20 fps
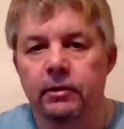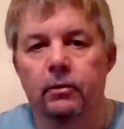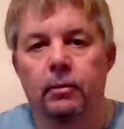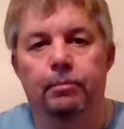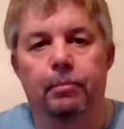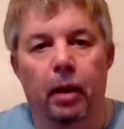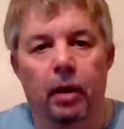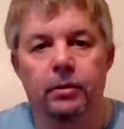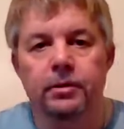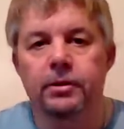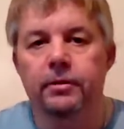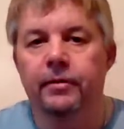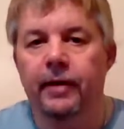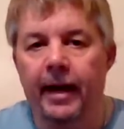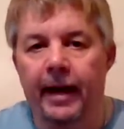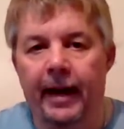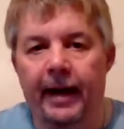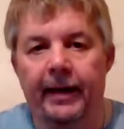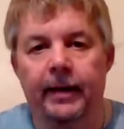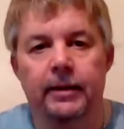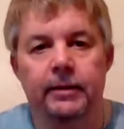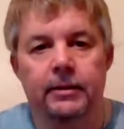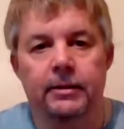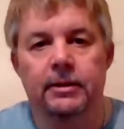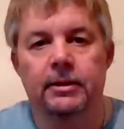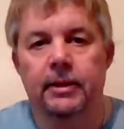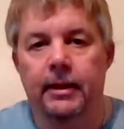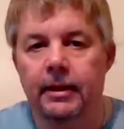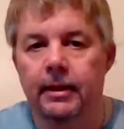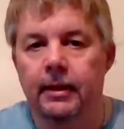repulsive hack is
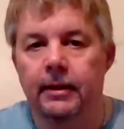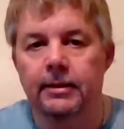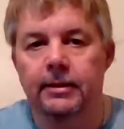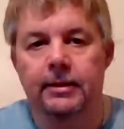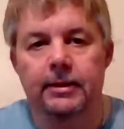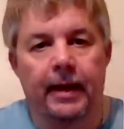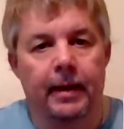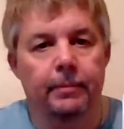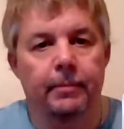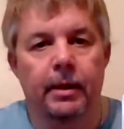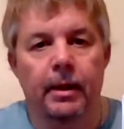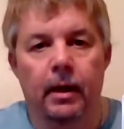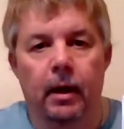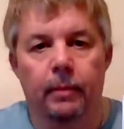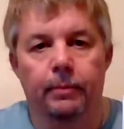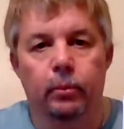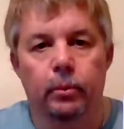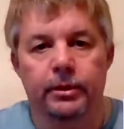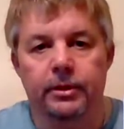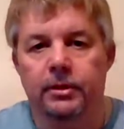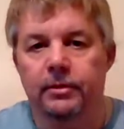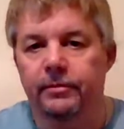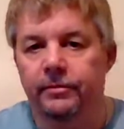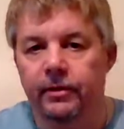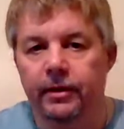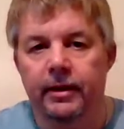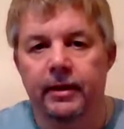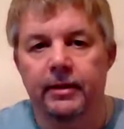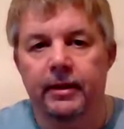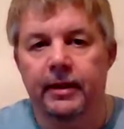setting me up with a
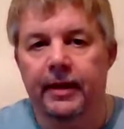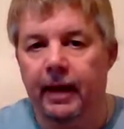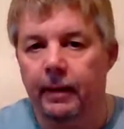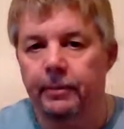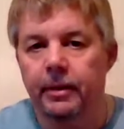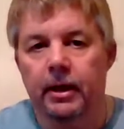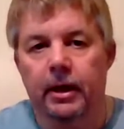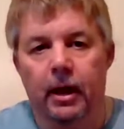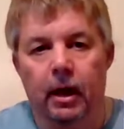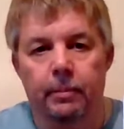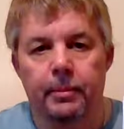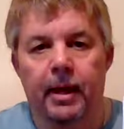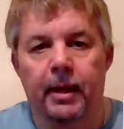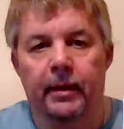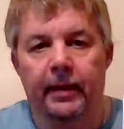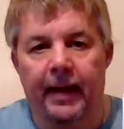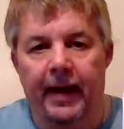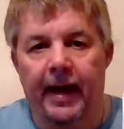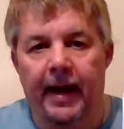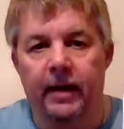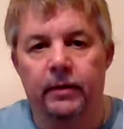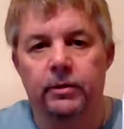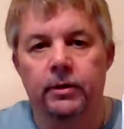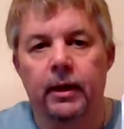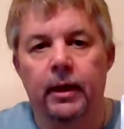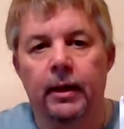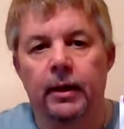civilian to get me to come out of the house